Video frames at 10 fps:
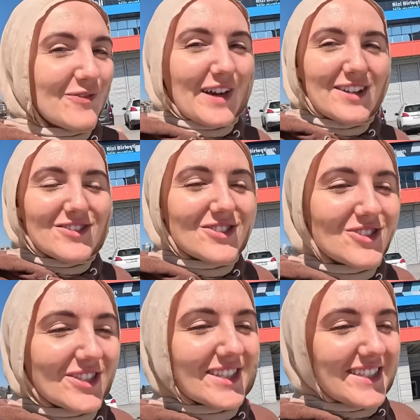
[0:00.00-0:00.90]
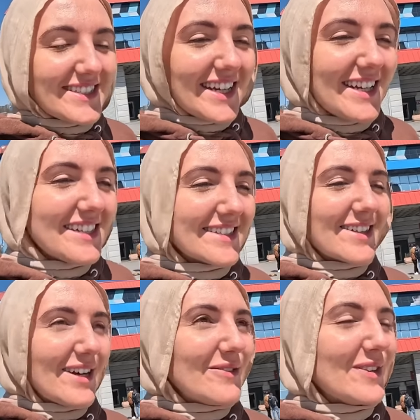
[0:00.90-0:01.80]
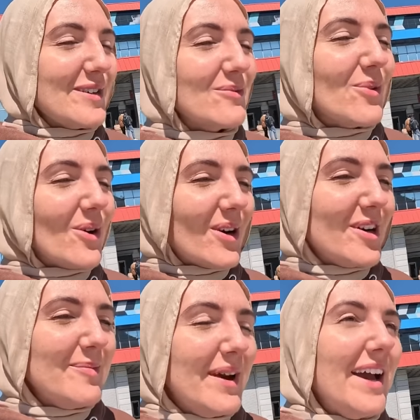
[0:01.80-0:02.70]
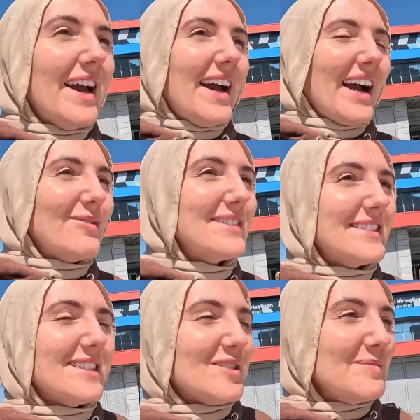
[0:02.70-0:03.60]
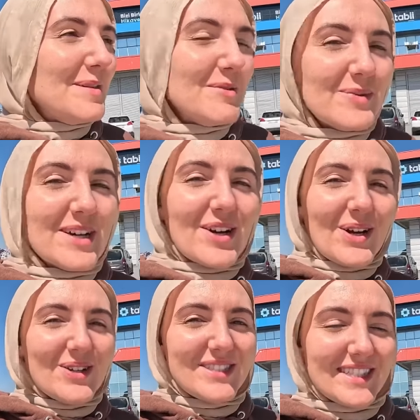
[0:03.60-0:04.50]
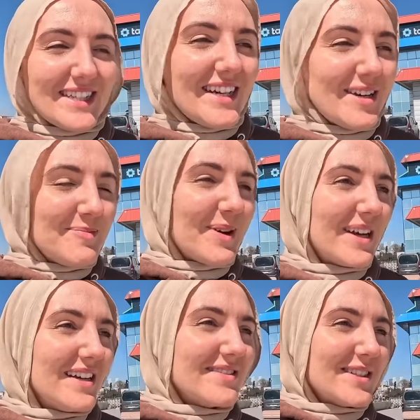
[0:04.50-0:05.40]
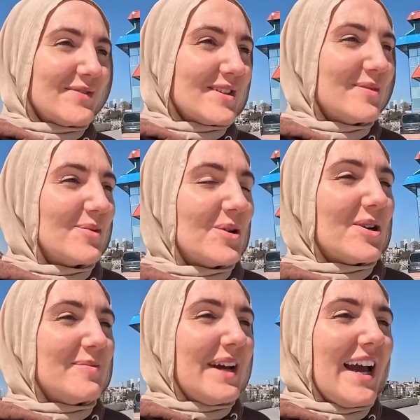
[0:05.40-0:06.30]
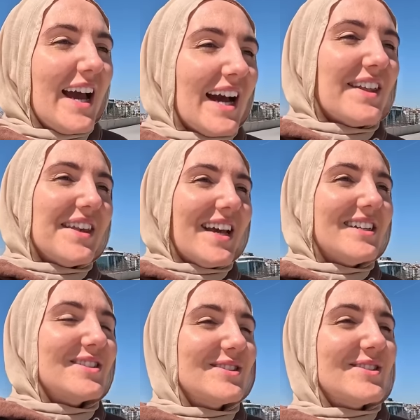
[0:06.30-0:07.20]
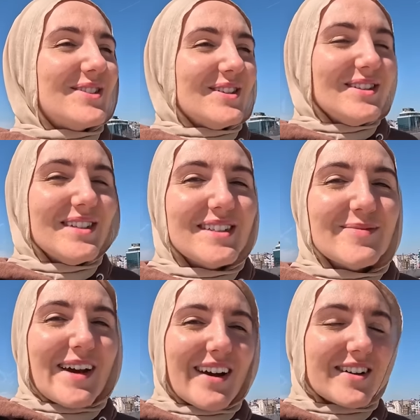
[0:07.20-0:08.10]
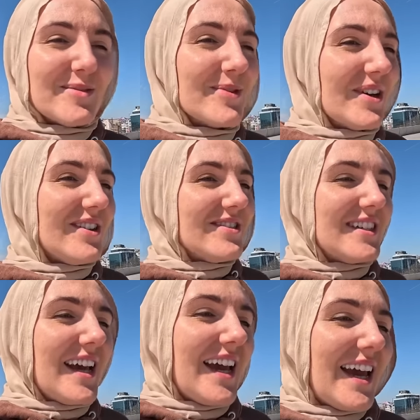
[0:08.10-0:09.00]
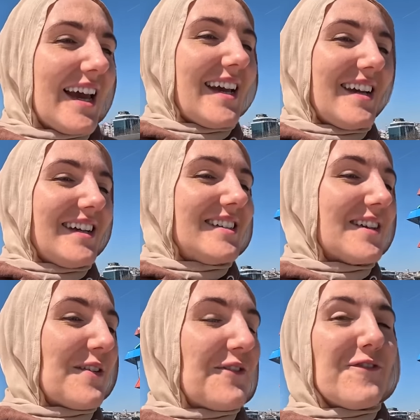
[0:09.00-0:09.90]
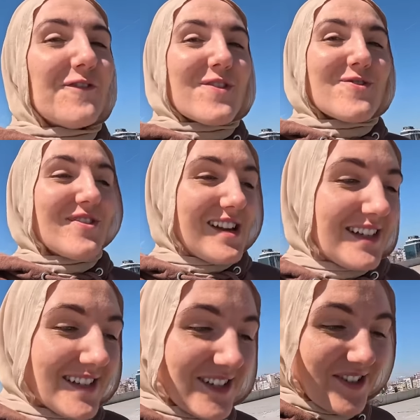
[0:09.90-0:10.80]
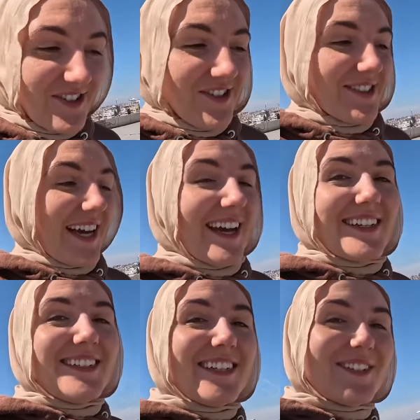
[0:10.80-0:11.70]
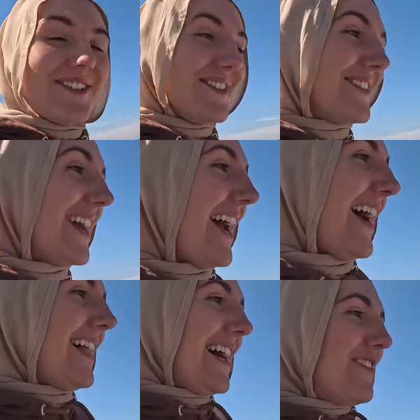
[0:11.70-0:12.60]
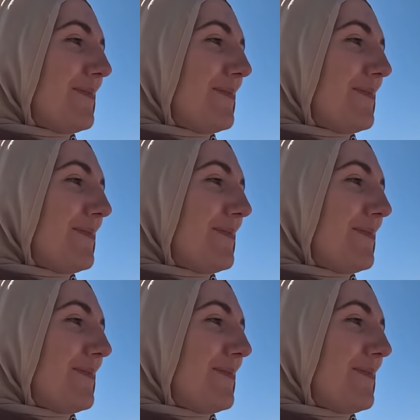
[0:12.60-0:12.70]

found during the day it's lovely and warm. I would still maybe wear a hoodie, but it is lovely and warm. And then as soon as Maghrib calls, it is freezing cold, icy cold. I'll have